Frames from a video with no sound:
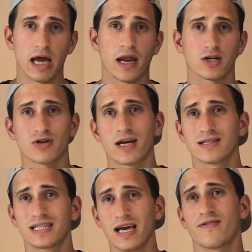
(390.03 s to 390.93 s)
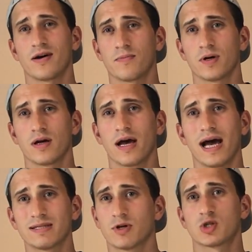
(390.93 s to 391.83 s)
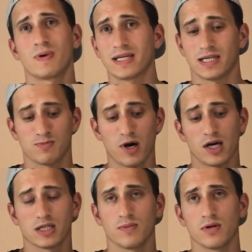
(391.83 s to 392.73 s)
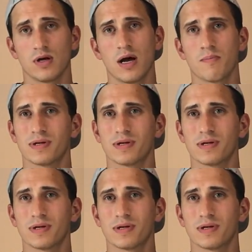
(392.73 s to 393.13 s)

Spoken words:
and are trying to save up as much space as possible,